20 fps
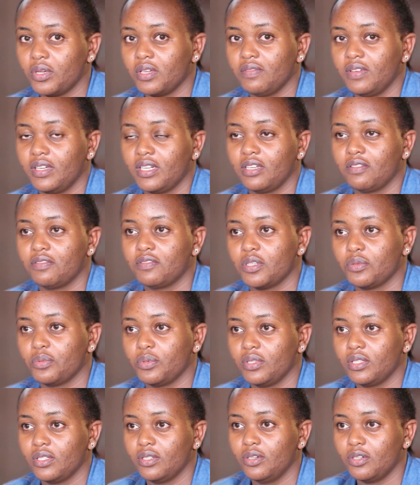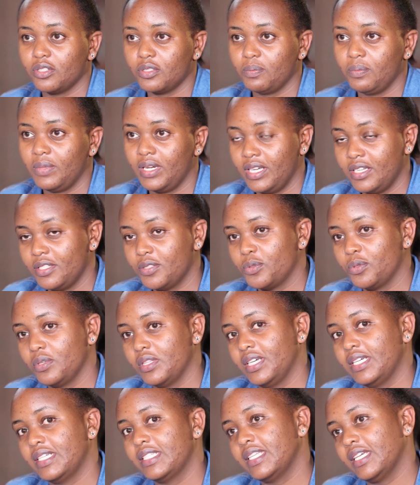why even after we got blessed
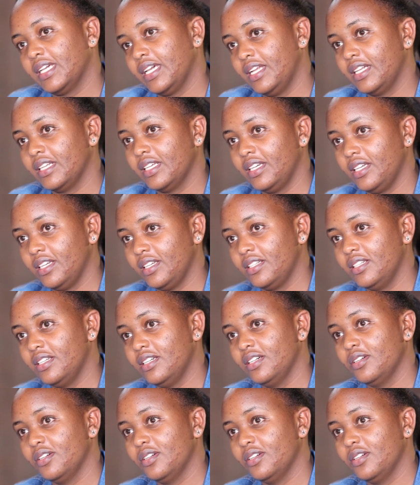with our second kid,